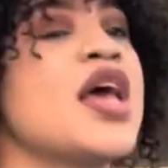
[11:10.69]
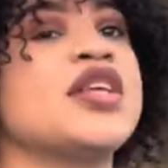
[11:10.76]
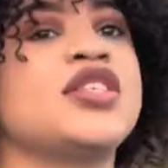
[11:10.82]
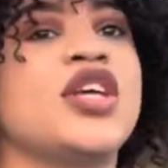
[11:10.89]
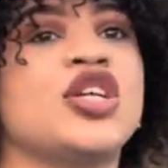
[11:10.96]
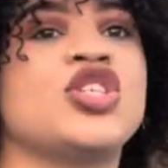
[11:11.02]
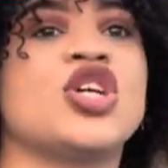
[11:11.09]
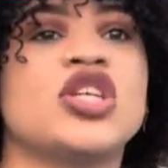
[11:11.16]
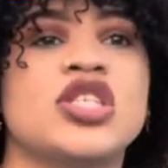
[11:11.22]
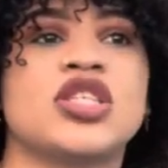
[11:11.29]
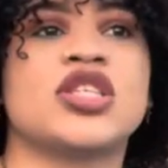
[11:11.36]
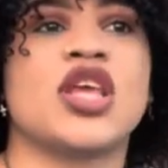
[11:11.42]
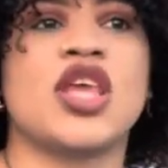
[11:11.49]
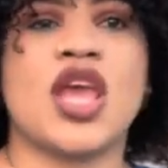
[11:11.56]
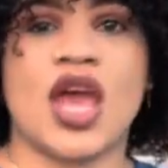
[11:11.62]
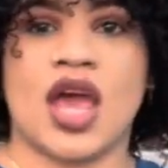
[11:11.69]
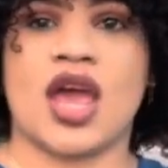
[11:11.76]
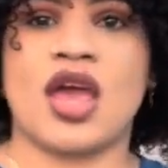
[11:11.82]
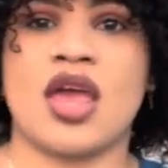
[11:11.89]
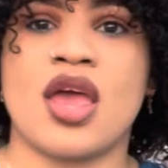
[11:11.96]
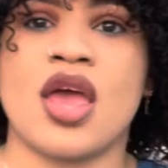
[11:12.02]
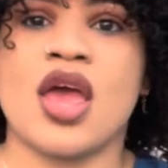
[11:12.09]
So just, yeah.
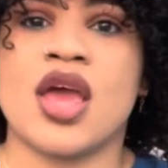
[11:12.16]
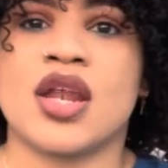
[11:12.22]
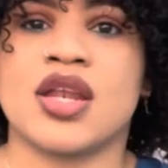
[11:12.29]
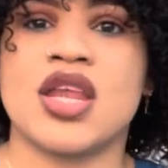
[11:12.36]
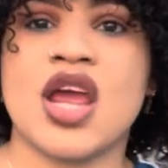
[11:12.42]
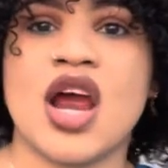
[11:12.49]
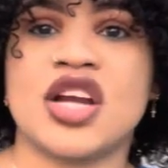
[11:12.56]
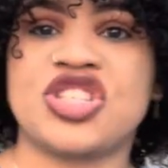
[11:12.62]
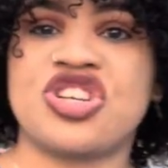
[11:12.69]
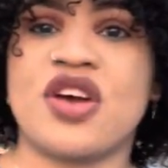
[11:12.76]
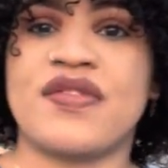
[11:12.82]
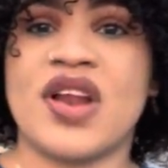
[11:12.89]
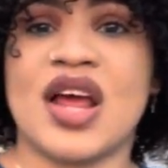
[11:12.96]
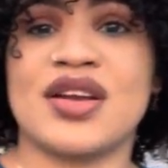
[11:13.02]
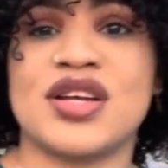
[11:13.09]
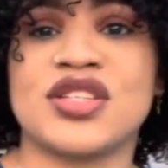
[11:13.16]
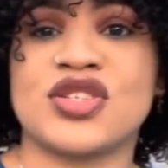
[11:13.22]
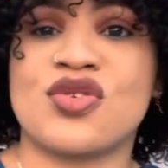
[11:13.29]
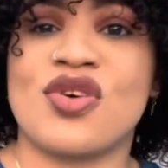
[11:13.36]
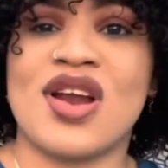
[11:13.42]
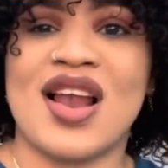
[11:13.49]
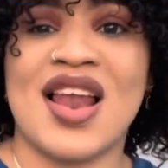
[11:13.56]
DR
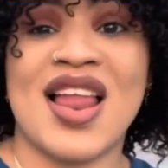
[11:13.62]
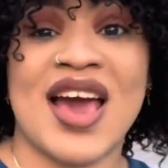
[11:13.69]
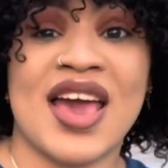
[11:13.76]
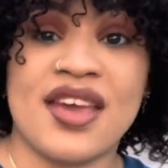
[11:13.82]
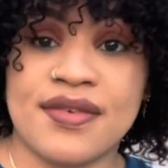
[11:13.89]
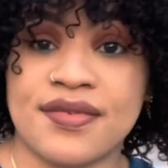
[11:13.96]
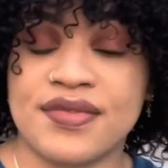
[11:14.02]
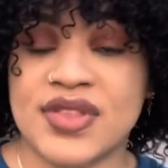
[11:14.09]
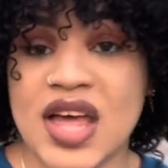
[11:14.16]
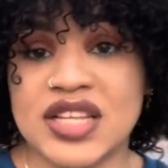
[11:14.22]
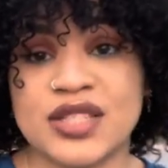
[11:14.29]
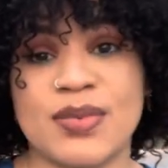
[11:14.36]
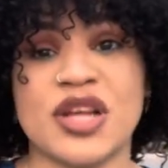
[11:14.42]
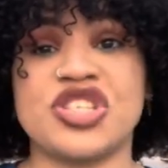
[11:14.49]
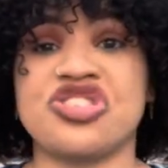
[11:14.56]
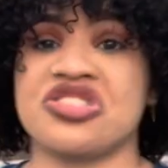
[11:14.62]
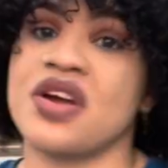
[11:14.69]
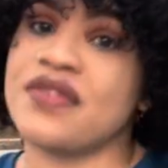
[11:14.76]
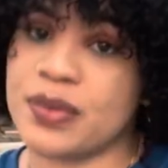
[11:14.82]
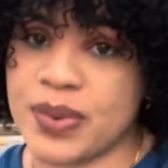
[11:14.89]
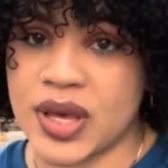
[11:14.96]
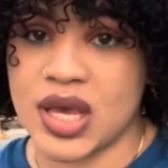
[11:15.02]
travel_life. That's my
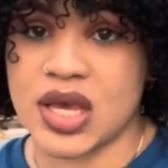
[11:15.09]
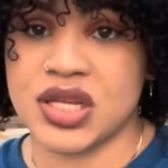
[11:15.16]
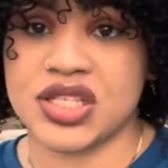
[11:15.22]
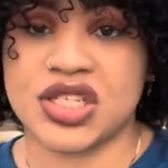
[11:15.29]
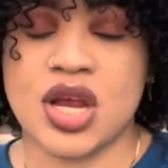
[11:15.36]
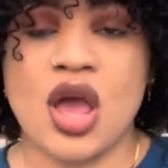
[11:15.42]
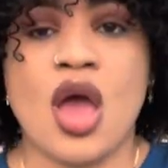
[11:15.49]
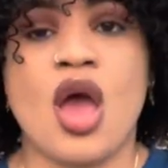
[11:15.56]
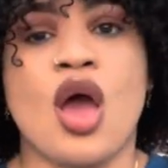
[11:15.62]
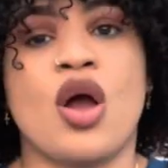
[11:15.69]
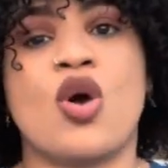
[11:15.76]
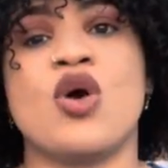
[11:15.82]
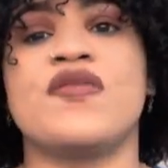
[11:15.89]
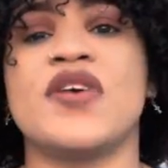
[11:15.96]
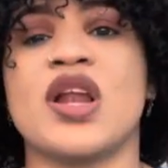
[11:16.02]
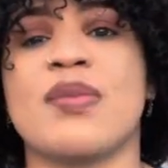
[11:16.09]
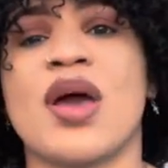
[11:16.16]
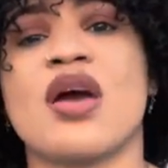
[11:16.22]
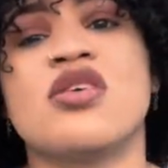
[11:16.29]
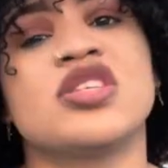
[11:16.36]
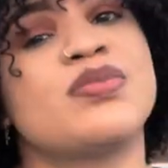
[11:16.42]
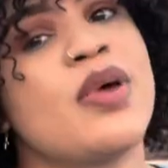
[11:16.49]
travel page. Go follow my
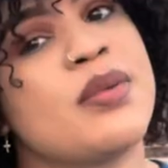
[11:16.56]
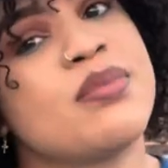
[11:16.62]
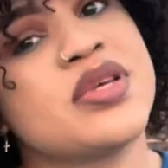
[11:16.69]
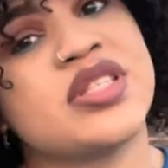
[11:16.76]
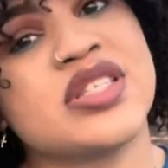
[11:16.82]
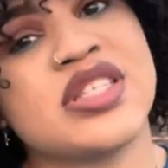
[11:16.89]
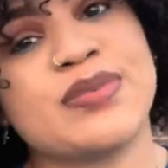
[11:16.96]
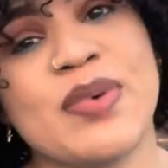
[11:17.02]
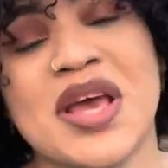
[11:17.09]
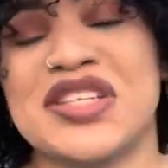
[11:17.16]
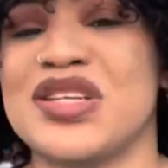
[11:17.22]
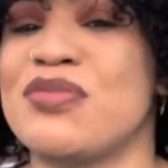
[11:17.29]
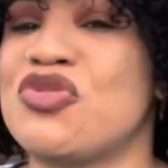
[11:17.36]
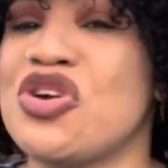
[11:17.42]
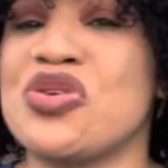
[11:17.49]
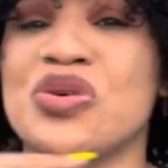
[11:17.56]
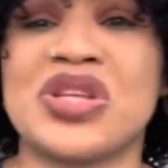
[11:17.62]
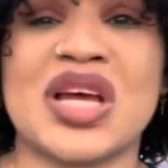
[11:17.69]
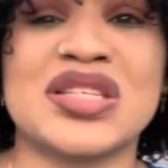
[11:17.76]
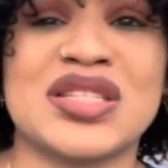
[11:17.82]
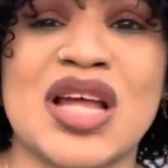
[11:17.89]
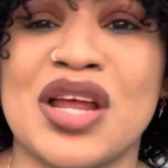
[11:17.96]
husband's business page. Him run out
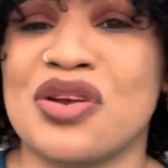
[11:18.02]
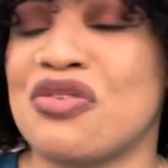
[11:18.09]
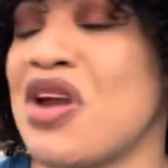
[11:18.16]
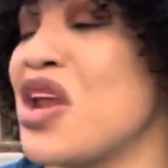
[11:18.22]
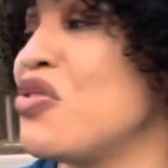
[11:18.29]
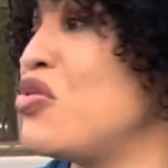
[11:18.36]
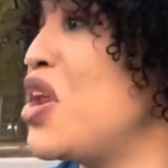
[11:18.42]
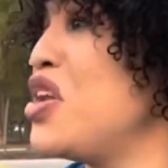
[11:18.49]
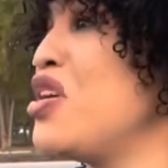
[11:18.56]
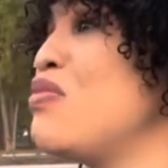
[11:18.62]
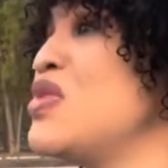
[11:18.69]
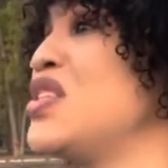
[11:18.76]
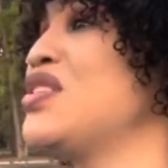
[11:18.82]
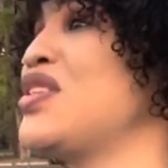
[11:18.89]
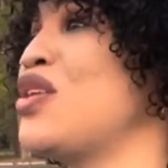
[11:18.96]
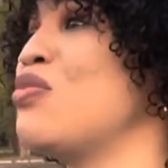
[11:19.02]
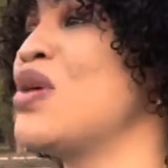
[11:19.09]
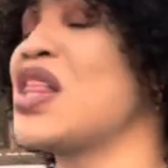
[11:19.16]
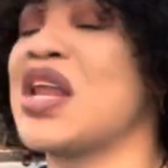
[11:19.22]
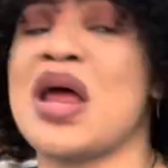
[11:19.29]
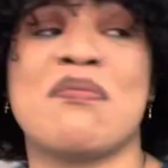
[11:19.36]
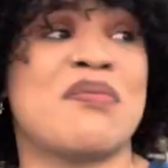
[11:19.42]
of starting right now. Then your business are
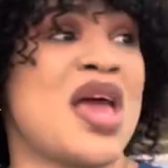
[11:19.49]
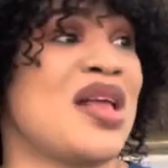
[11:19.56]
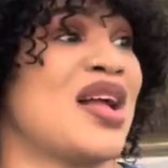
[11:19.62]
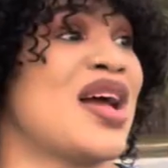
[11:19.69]
better than mine.